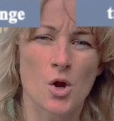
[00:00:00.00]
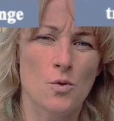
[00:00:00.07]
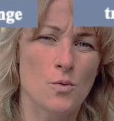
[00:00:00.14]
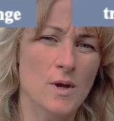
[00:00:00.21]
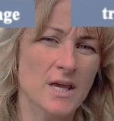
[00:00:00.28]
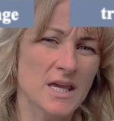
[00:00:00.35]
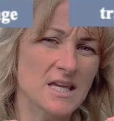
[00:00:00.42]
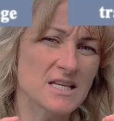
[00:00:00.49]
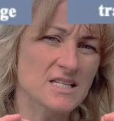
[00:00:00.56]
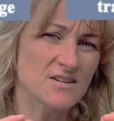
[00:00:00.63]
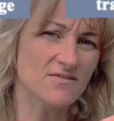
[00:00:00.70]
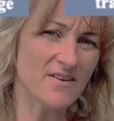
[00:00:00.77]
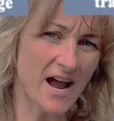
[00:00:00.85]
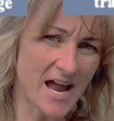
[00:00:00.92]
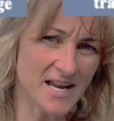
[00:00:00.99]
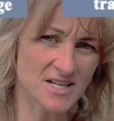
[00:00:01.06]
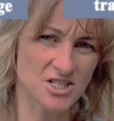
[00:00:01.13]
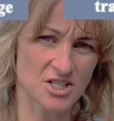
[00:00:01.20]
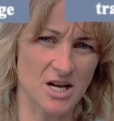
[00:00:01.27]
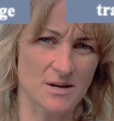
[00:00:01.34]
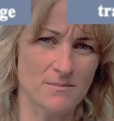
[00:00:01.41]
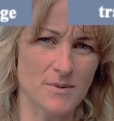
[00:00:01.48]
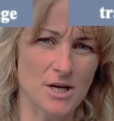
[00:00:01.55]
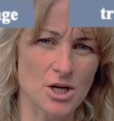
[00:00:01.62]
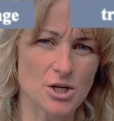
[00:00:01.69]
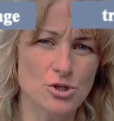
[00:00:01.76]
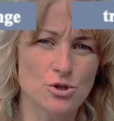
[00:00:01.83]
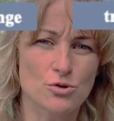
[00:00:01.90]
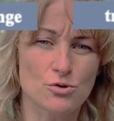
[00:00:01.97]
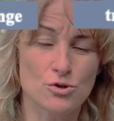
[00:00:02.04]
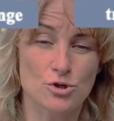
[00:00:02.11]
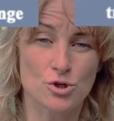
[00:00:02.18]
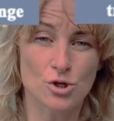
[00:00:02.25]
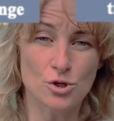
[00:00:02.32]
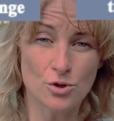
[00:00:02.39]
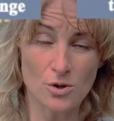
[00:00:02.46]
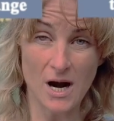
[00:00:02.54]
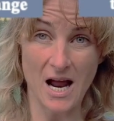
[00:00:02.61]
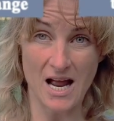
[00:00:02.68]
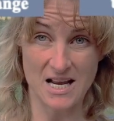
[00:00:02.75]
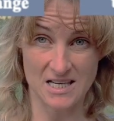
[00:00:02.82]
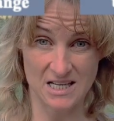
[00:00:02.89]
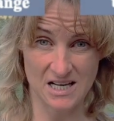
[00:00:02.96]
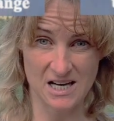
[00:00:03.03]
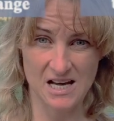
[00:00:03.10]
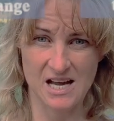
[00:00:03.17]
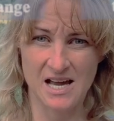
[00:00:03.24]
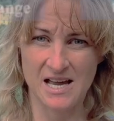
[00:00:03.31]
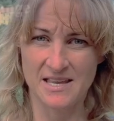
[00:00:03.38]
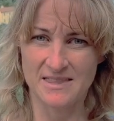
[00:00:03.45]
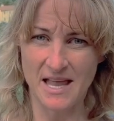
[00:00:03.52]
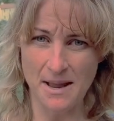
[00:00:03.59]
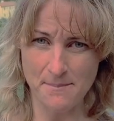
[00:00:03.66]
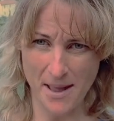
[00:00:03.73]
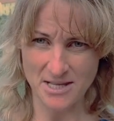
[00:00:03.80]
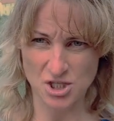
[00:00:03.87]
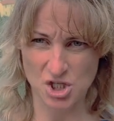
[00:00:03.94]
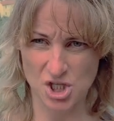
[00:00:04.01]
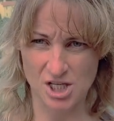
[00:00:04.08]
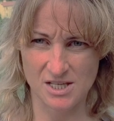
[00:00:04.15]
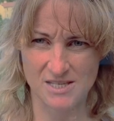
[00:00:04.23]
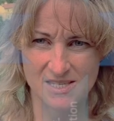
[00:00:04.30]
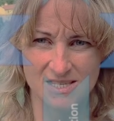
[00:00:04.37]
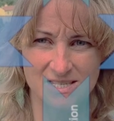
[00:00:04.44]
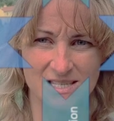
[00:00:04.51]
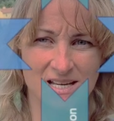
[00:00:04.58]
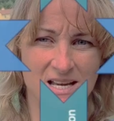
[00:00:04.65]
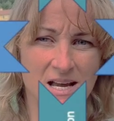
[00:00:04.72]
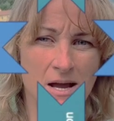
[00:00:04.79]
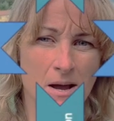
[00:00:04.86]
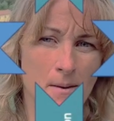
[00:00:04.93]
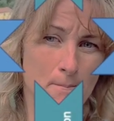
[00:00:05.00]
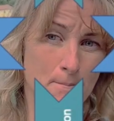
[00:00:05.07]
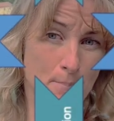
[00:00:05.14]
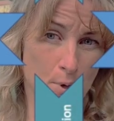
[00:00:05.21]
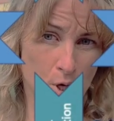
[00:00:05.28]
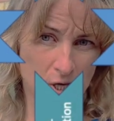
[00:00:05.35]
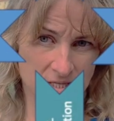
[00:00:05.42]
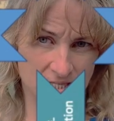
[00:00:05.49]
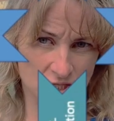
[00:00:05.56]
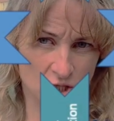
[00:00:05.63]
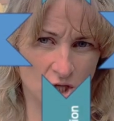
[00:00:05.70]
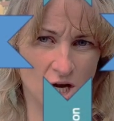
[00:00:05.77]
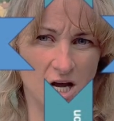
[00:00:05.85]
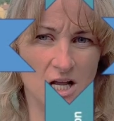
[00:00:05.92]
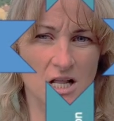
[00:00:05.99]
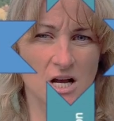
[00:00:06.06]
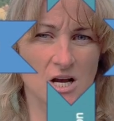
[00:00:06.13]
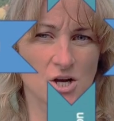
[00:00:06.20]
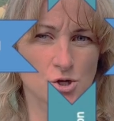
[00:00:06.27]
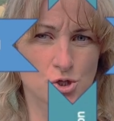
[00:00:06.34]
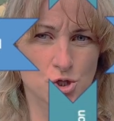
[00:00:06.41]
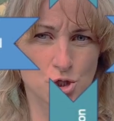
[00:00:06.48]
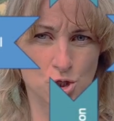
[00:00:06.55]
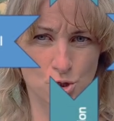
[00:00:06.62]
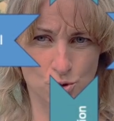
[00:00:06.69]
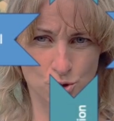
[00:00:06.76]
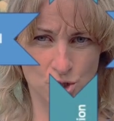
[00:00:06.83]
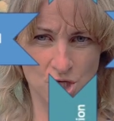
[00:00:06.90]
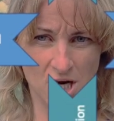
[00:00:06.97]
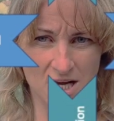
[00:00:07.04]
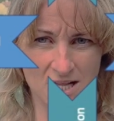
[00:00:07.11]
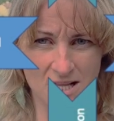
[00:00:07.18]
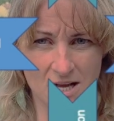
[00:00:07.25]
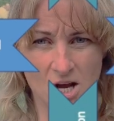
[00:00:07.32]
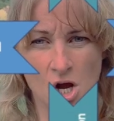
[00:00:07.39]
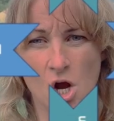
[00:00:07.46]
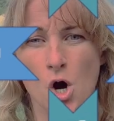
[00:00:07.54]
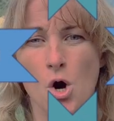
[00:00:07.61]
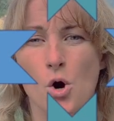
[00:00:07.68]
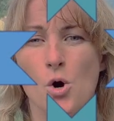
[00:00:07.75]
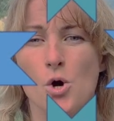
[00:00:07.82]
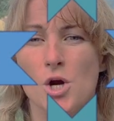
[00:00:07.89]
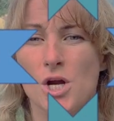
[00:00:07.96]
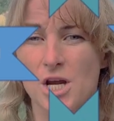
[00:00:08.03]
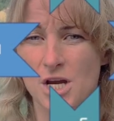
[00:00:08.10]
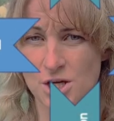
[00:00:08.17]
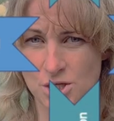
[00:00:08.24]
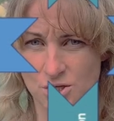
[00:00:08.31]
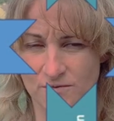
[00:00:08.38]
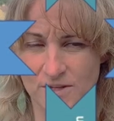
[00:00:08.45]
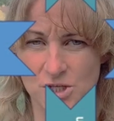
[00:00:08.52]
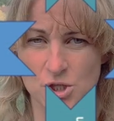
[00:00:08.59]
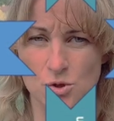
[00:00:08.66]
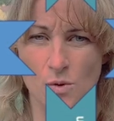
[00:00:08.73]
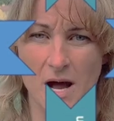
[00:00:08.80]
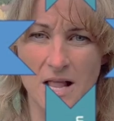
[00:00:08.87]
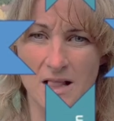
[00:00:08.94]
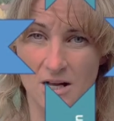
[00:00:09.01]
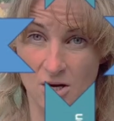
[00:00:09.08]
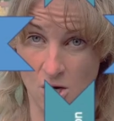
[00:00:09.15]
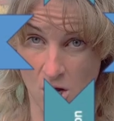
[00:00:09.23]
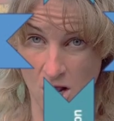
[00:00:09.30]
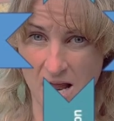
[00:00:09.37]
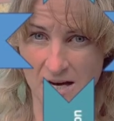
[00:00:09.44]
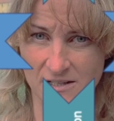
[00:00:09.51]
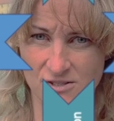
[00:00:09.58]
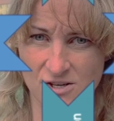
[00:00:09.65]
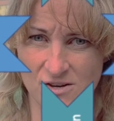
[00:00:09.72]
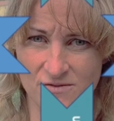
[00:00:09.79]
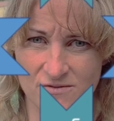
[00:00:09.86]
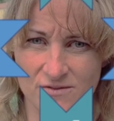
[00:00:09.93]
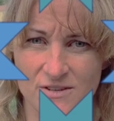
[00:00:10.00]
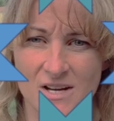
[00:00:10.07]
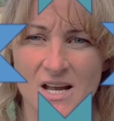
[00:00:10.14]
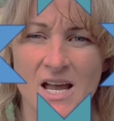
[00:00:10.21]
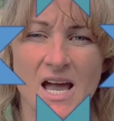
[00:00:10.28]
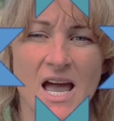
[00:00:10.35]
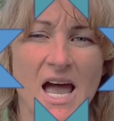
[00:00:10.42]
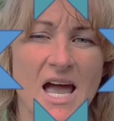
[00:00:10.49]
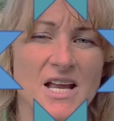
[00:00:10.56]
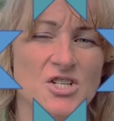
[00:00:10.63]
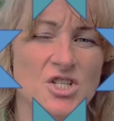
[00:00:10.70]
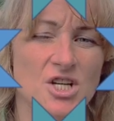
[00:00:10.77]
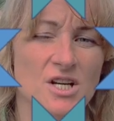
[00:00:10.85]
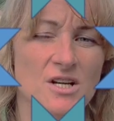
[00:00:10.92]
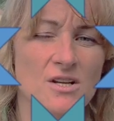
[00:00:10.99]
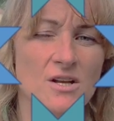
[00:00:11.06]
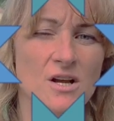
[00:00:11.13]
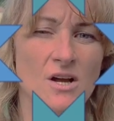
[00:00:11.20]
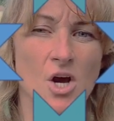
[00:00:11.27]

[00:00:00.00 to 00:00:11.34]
We can divide them into 2 other dimensions: personal, social, or individual, collective, and in